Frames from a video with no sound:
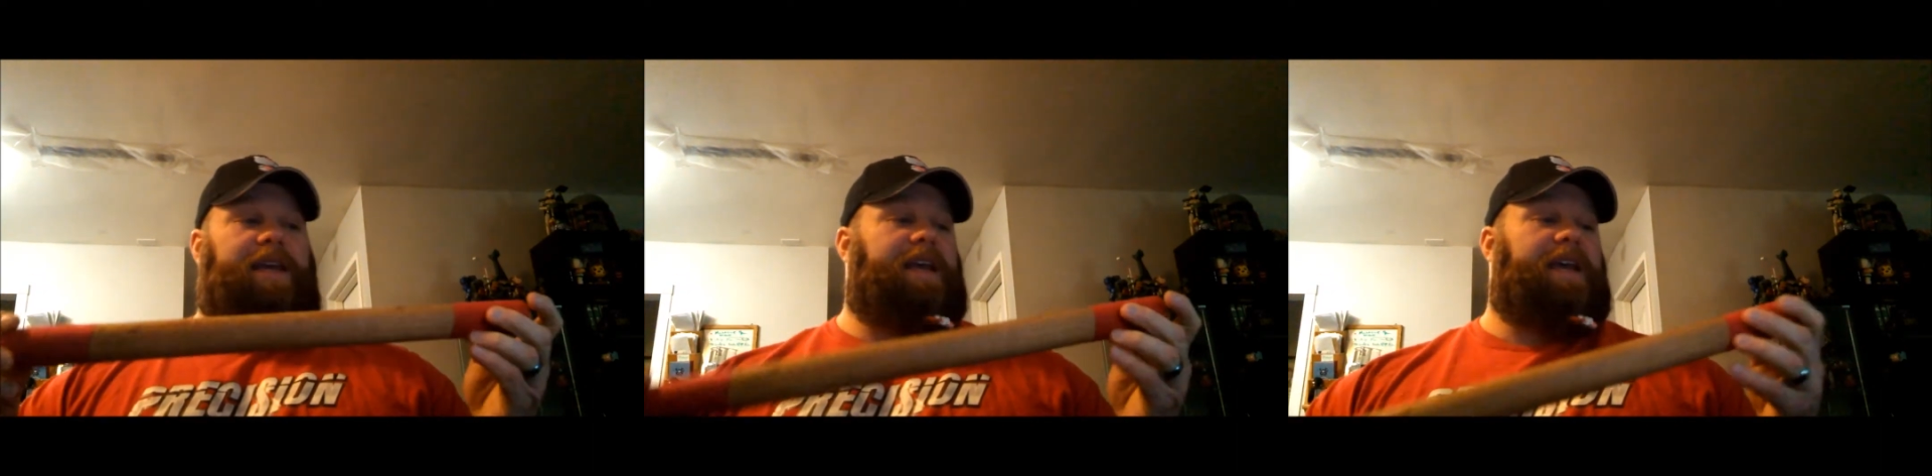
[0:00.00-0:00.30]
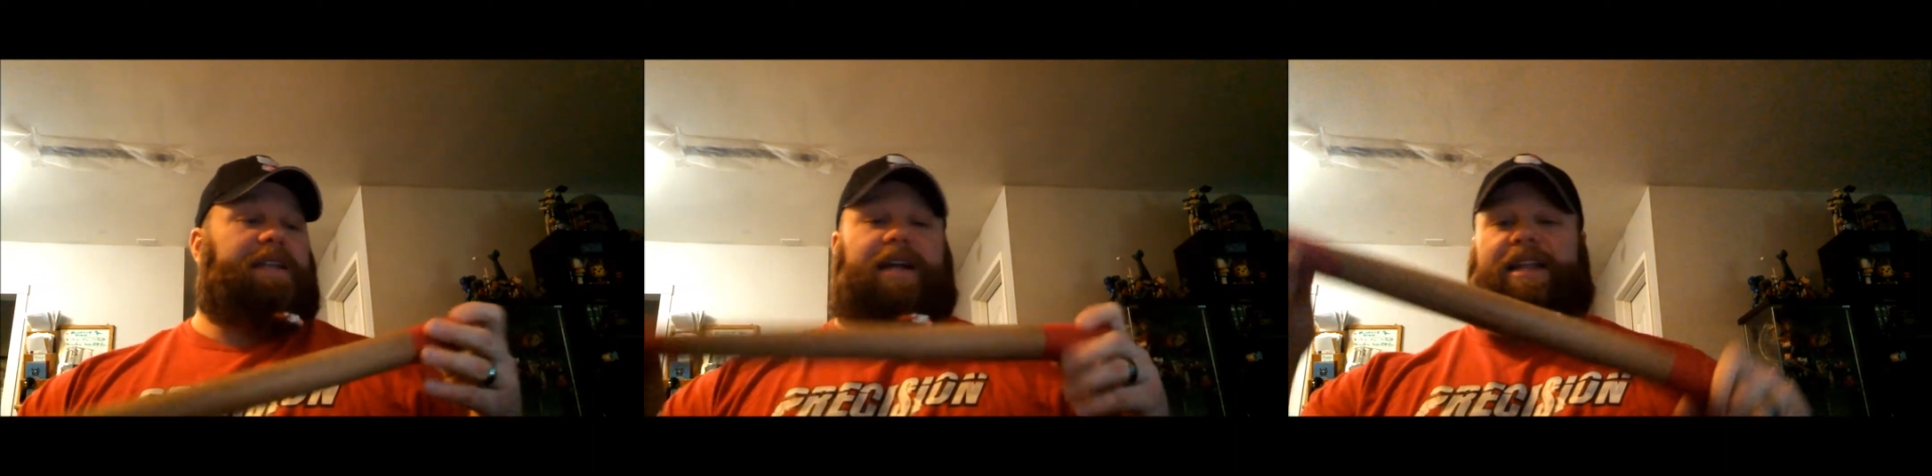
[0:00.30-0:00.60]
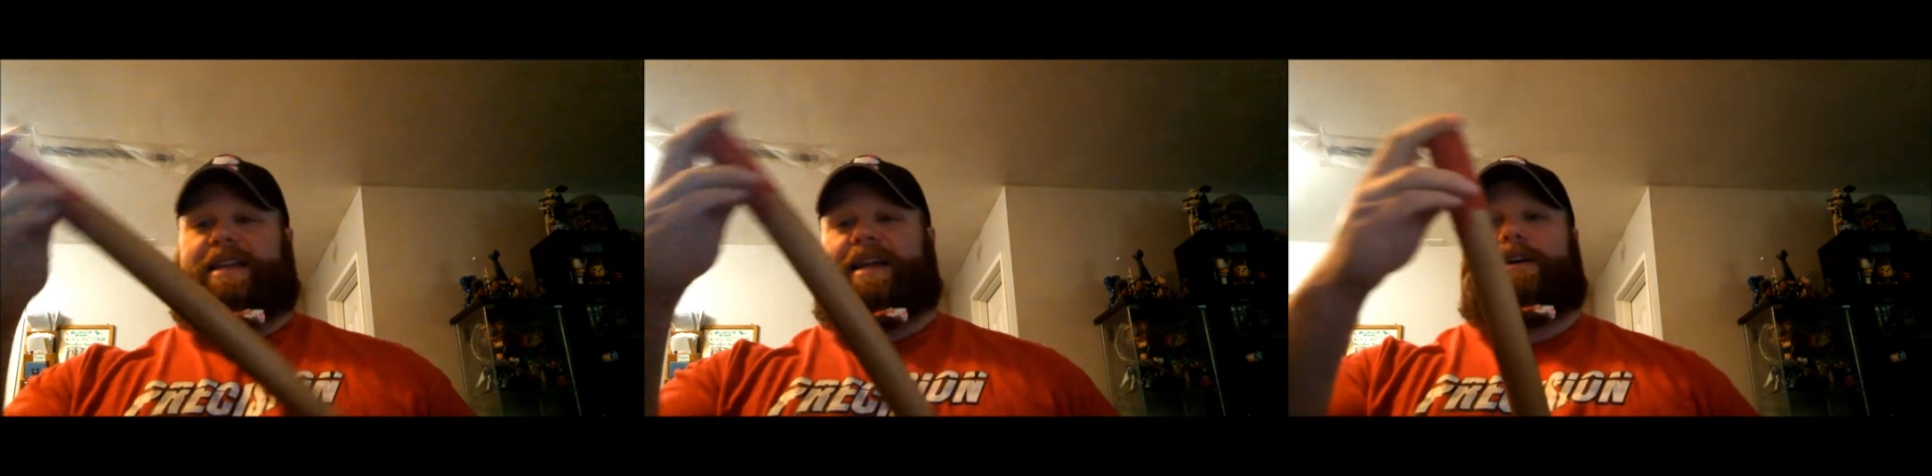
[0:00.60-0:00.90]
and
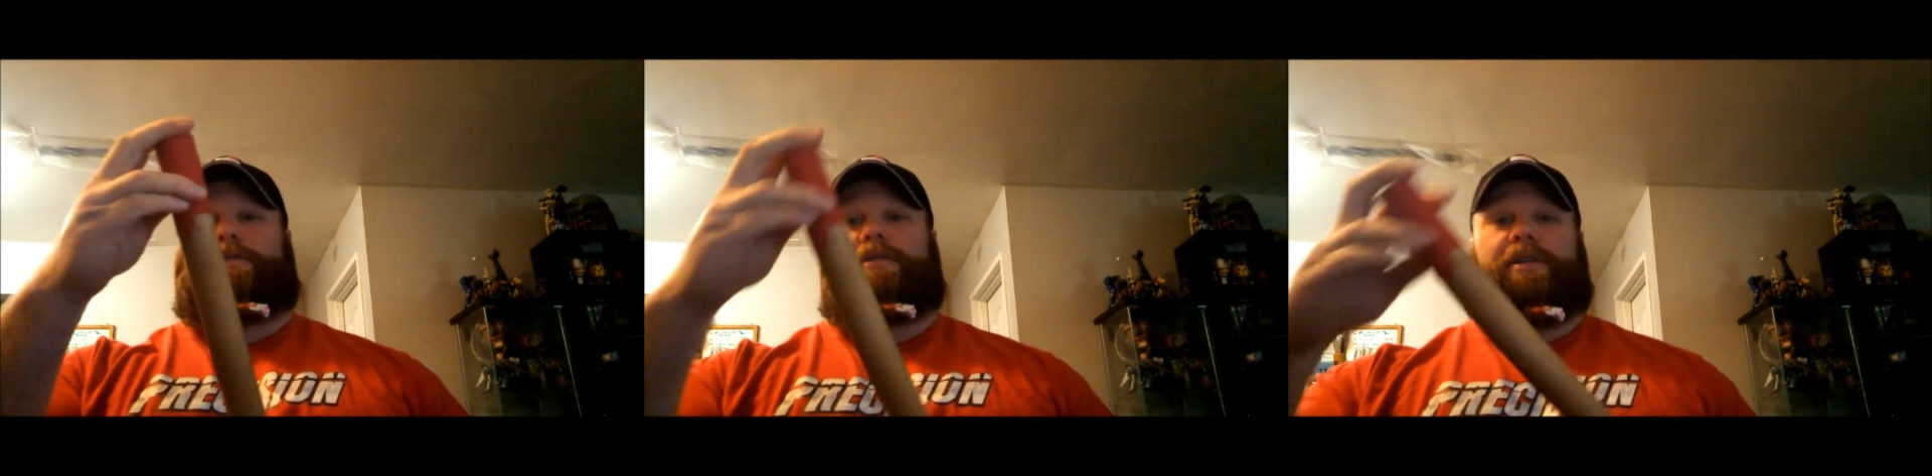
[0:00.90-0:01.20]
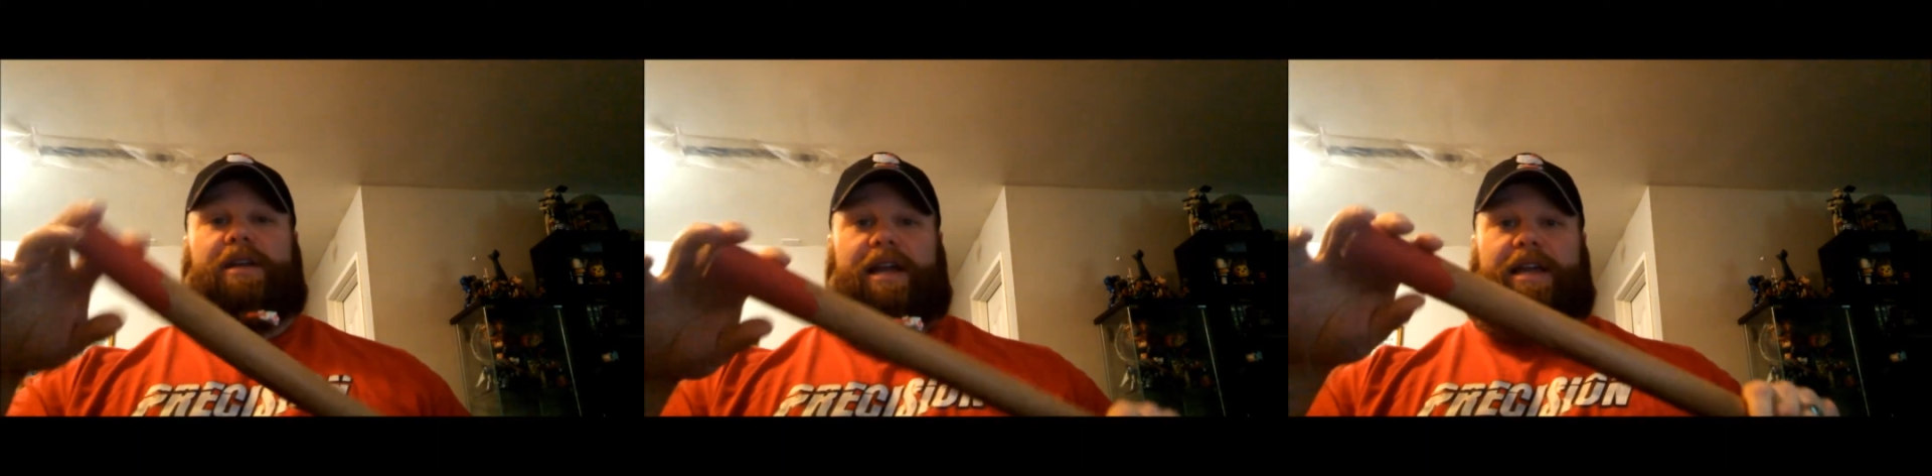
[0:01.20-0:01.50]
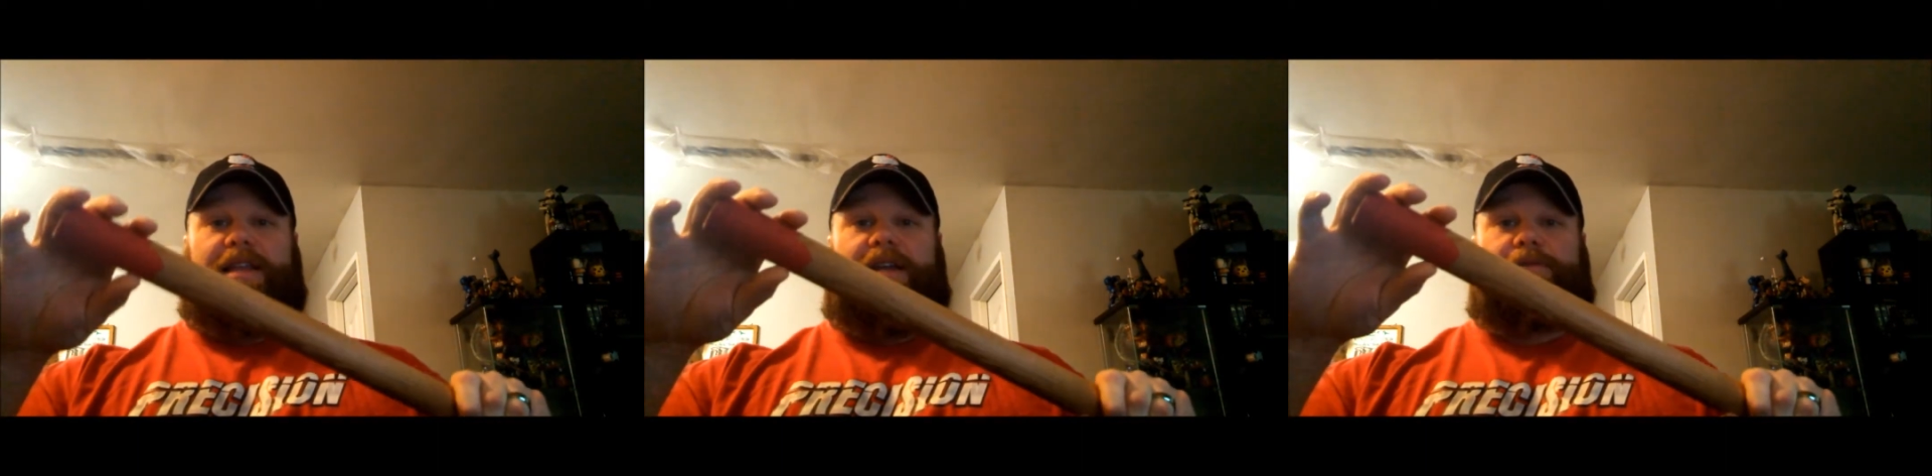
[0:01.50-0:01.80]
cut it down,
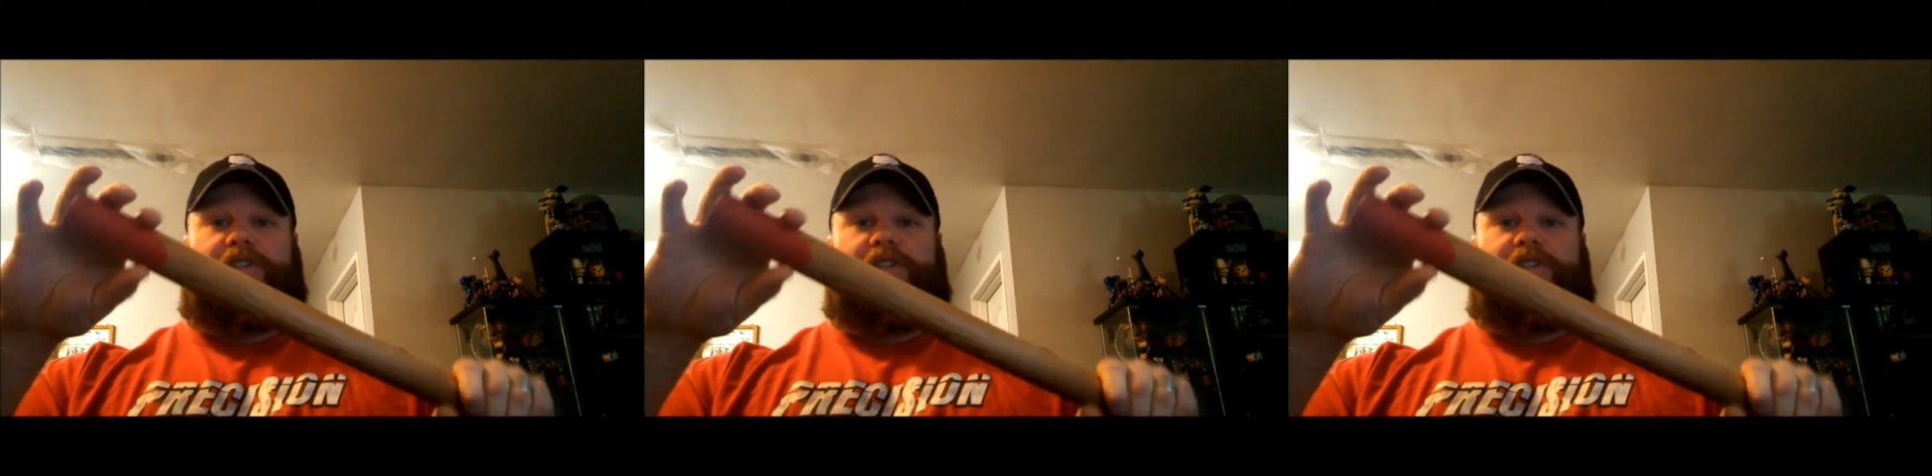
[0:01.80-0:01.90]
and then